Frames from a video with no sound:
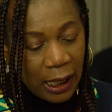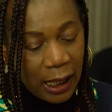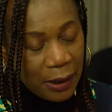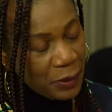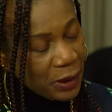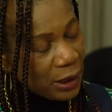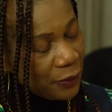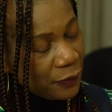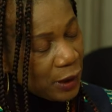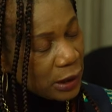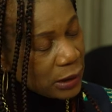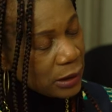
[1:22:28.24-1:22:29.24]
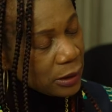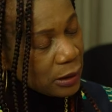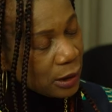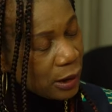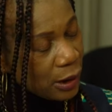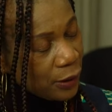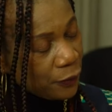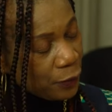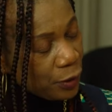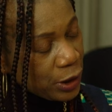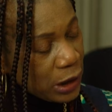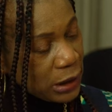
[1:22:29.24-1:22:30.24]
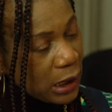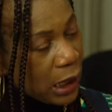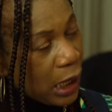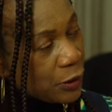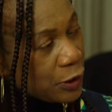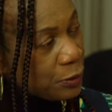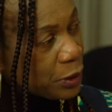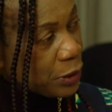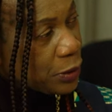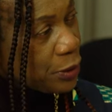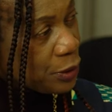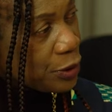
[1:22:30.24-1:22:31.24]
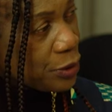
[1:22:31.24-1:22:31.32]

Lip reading: I believe that if God has allowed me to go